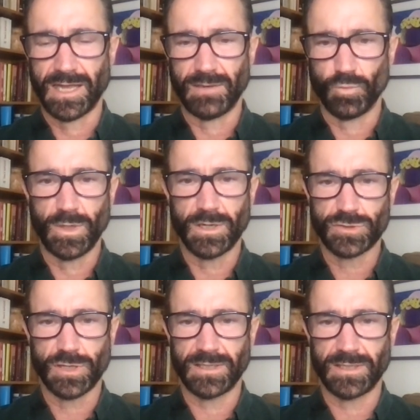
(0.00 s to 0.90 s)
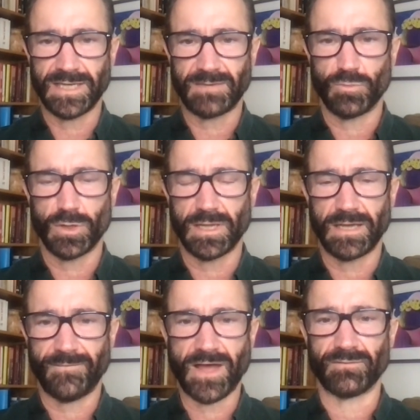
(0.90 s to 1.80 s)
and we're trying to take more
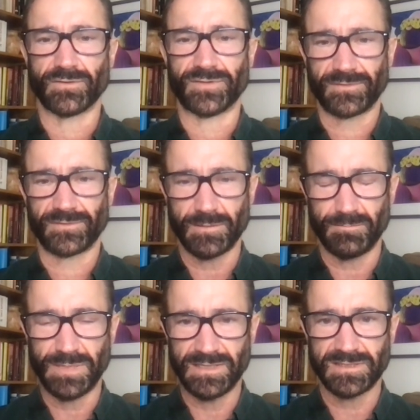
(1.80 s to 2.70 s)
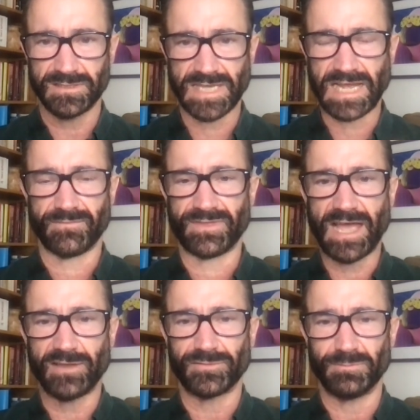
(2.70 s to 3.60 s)
like five or six hundred pieces out of a
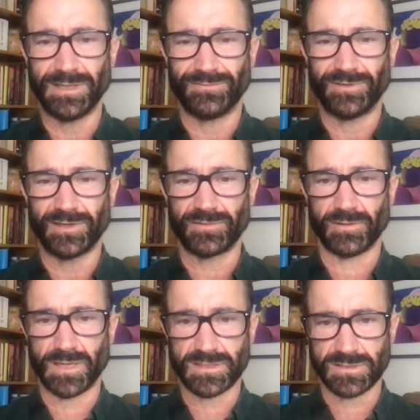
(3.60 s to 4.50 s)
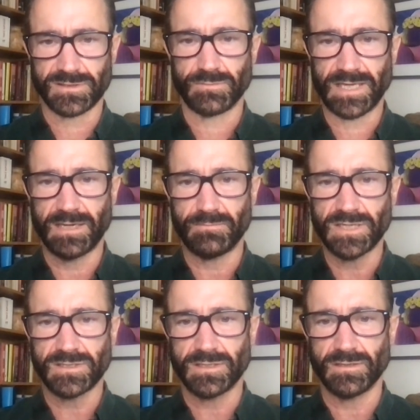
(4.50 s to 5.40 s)
thousand-piece jigsaw puzzle, so we get a
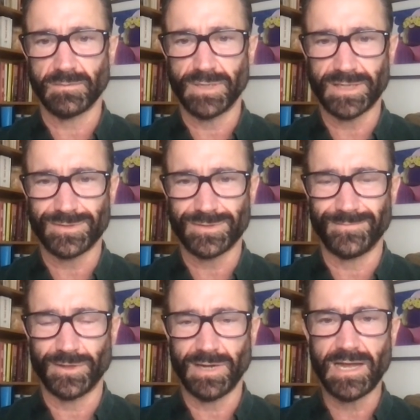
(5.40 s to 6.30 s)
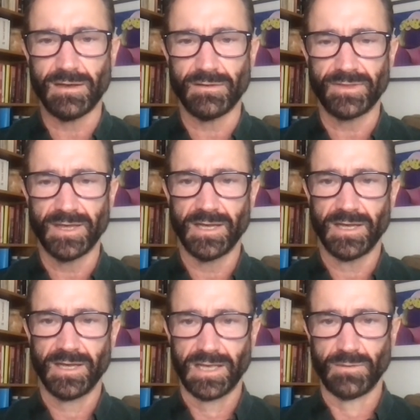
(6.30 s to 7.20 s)
much clearer picture of your health,
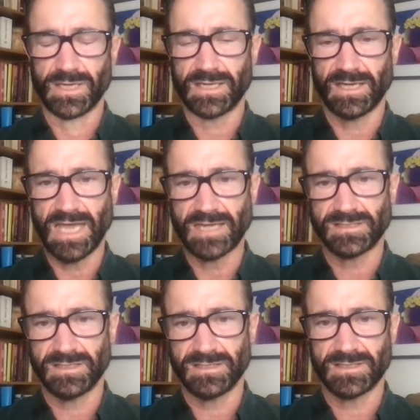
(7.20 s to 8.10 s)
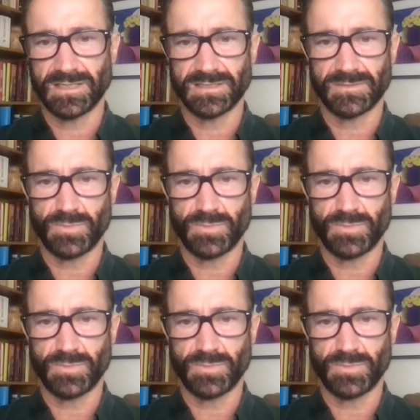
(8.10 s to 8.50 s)
and we can catch these things